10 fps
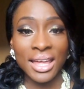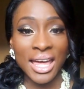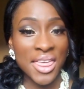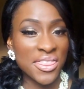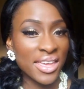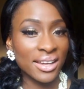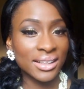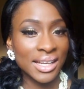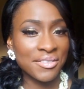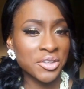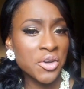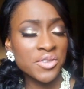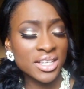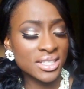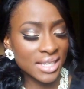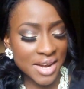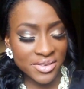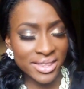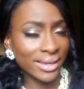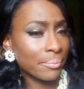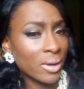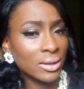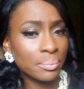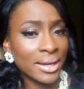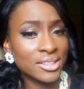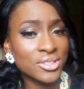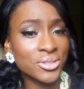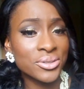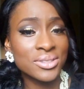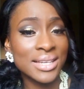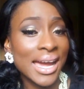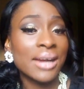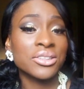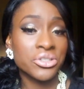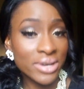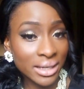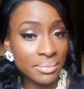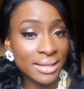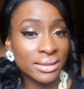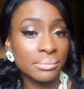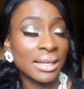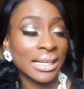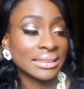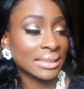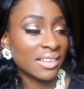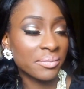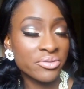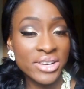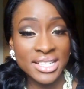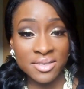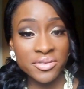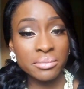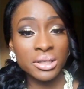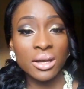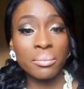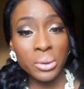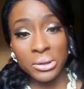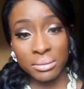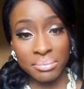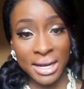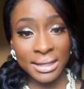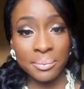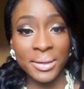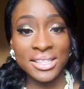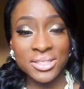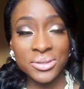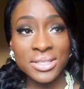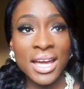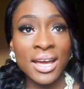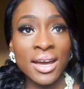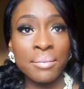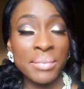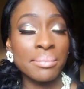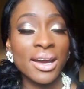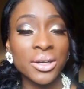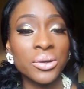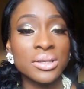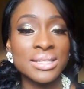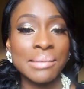I think I've covered everything about the pencils. I do recommend them. Like I said, I've been reaching for them a lot more than my lip pencils, my MAC ones.